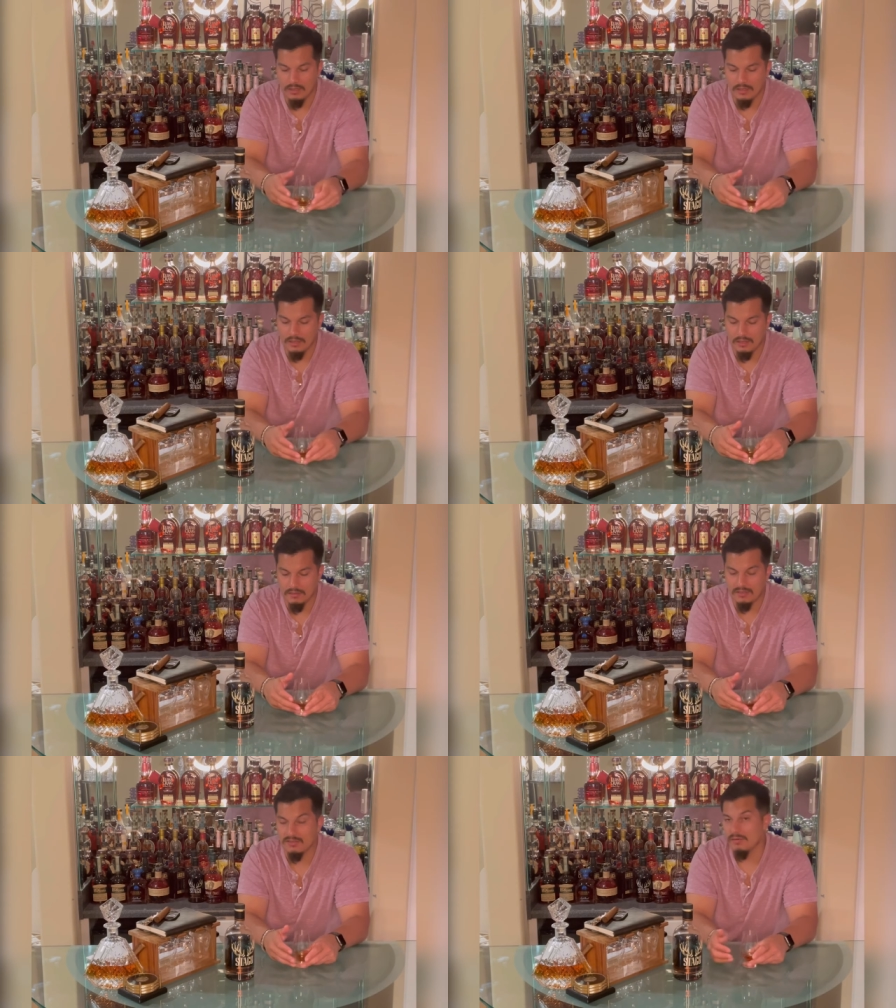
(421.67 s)
And
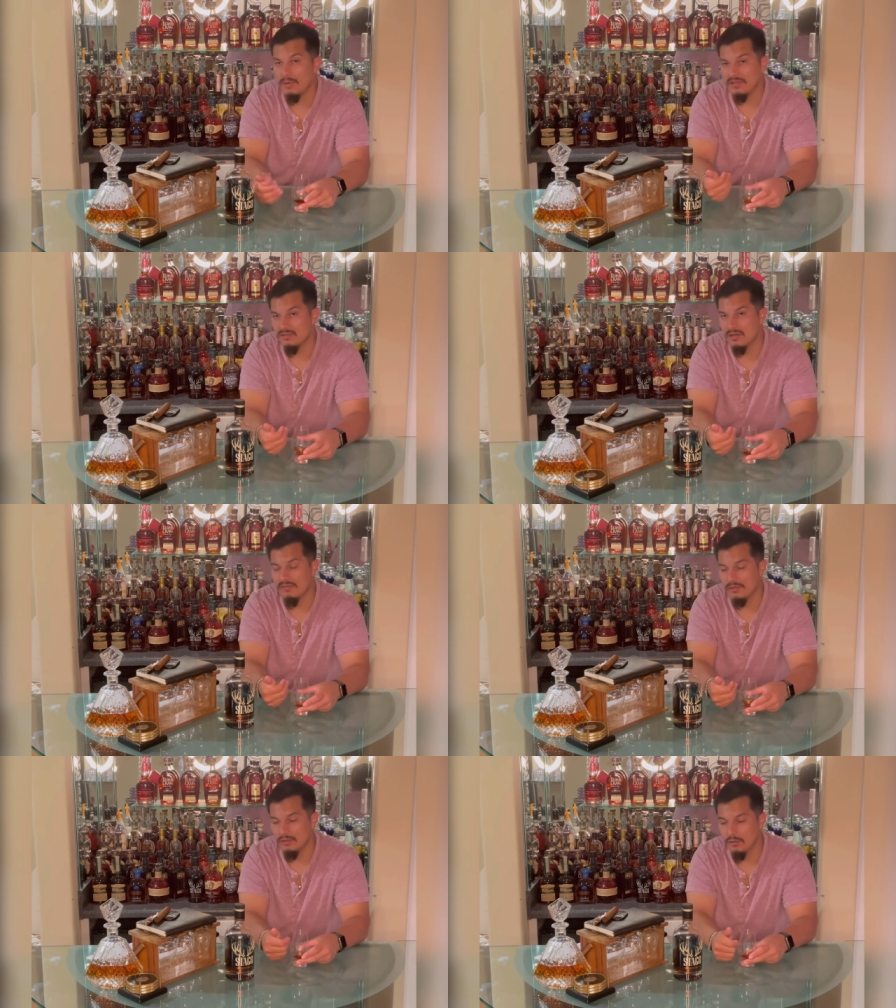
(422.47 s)
that's in my state of
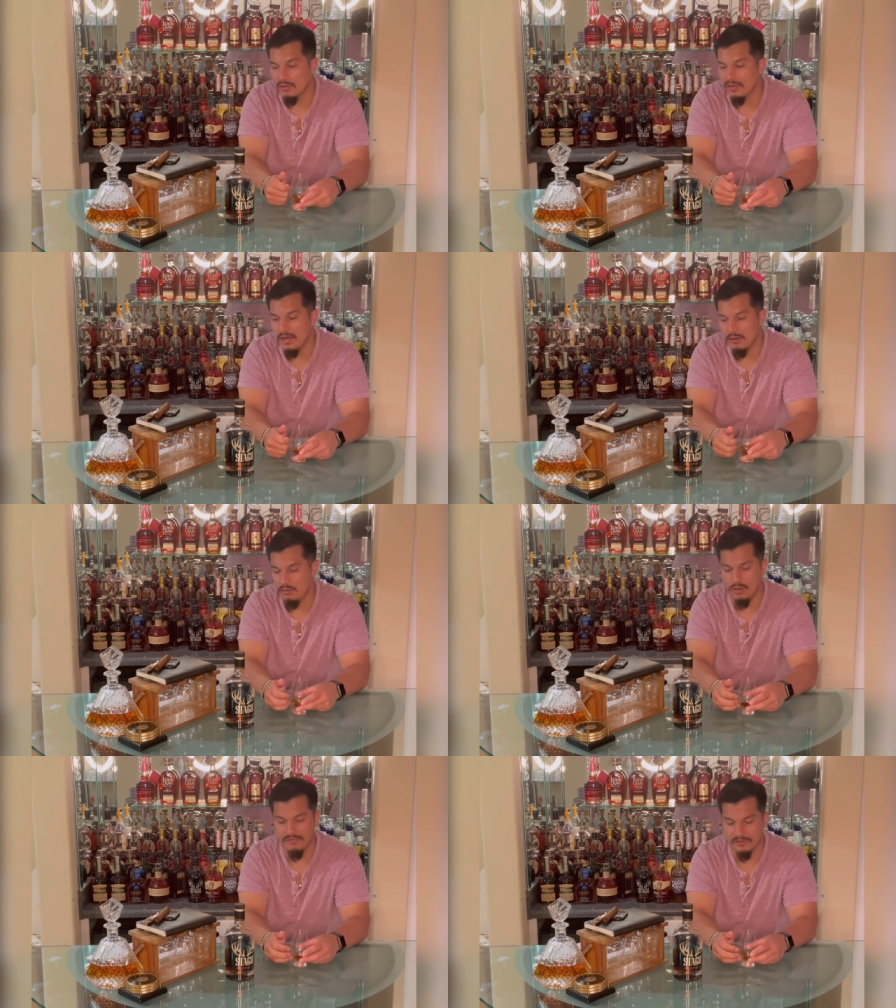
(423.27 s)
Illinois. I don't
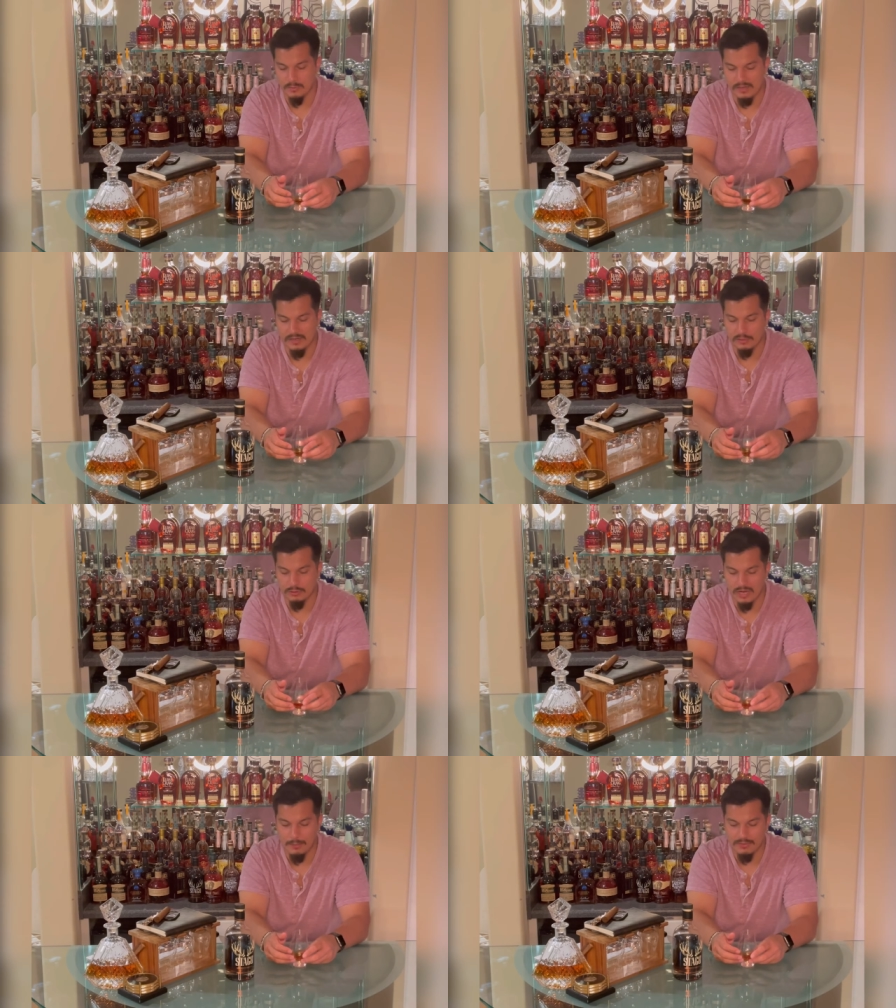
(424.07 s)
know if there's been any
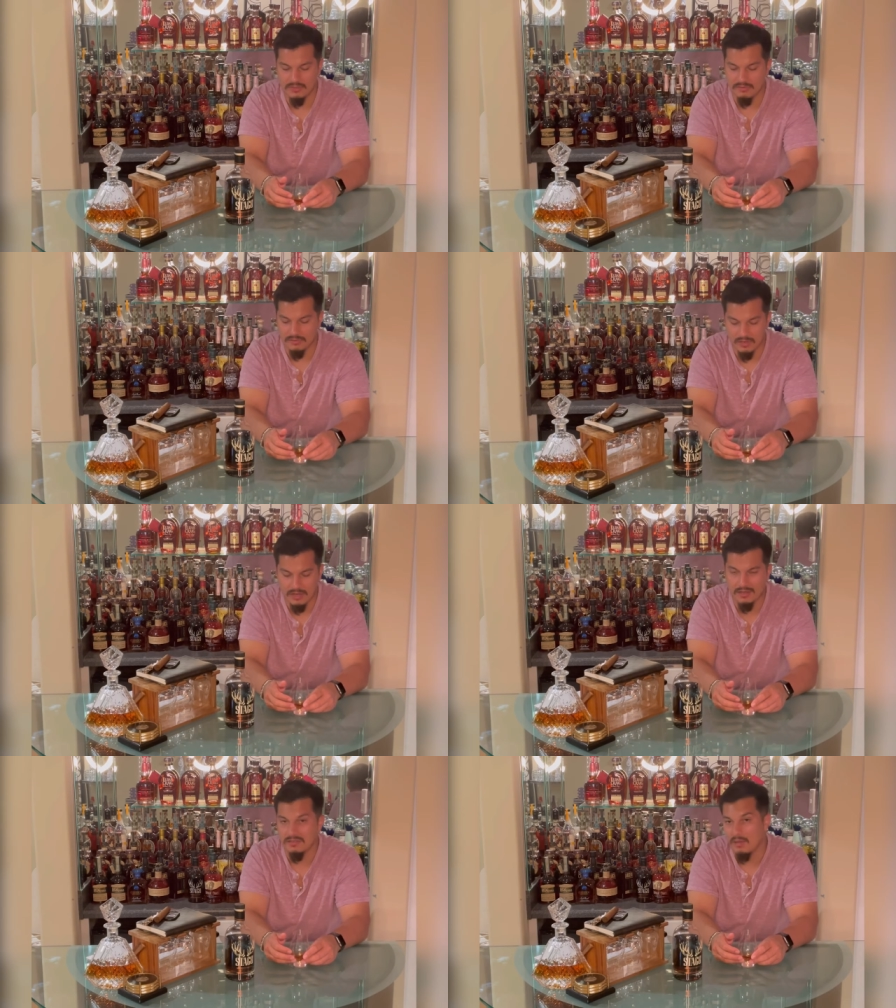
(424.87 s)
drops. If there
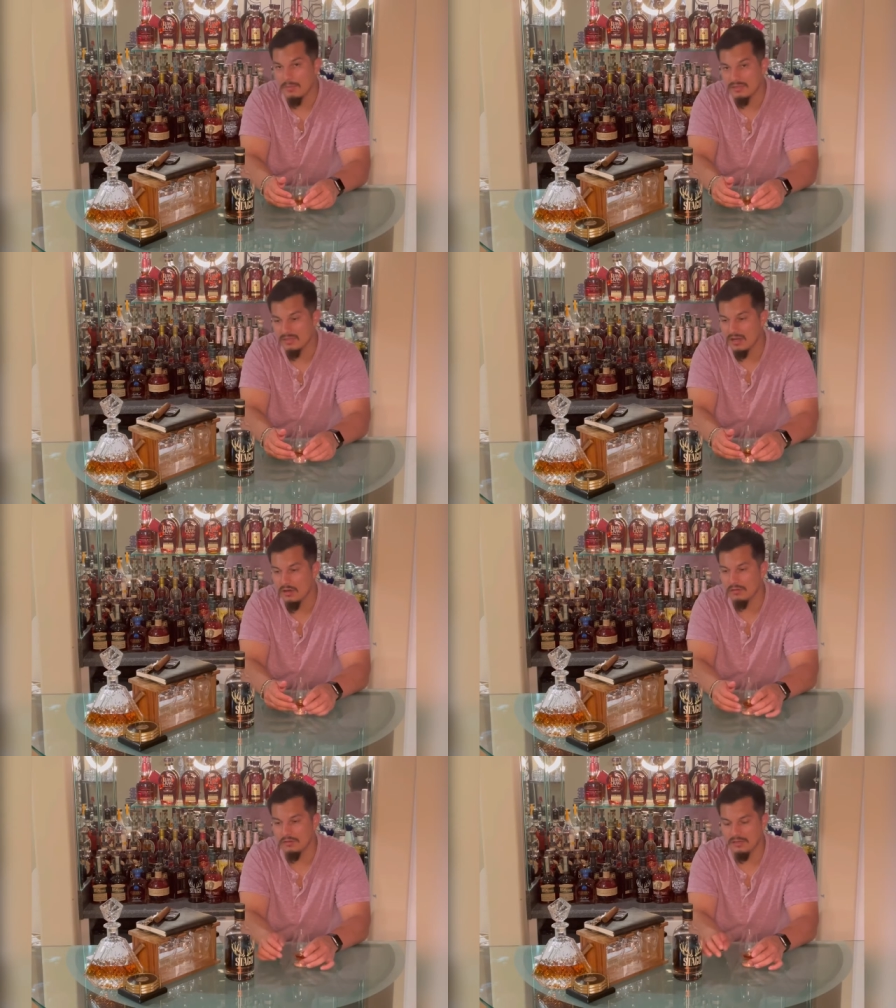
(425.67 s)
has, I missed
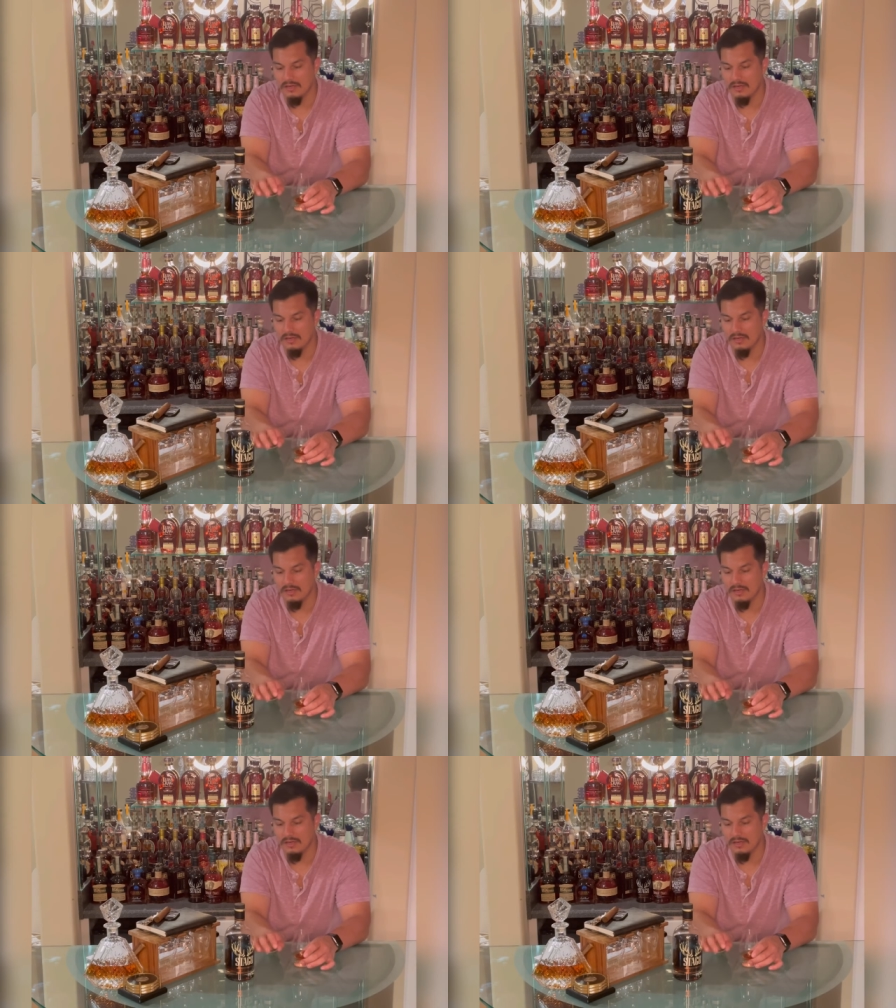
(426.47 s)
out.